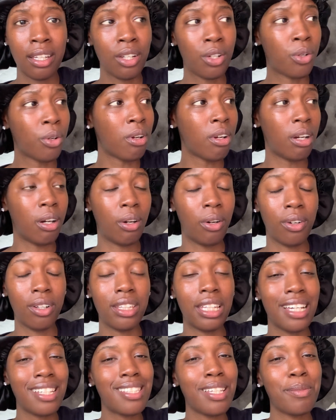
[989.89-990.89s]
Girl,
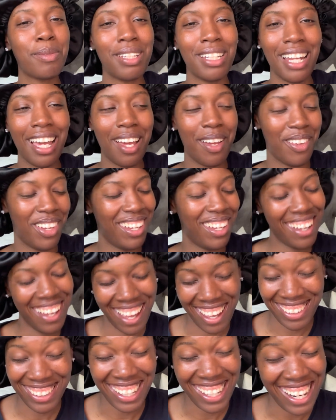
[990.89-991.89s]
that's something that,
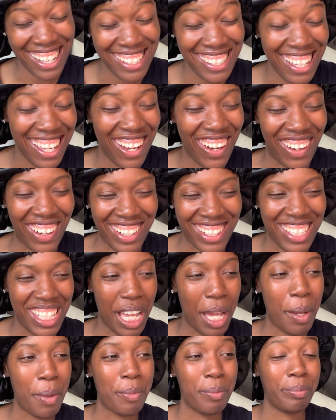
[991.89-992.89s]
that I say all the
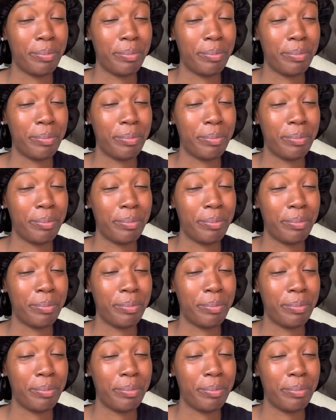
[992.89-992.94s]
time.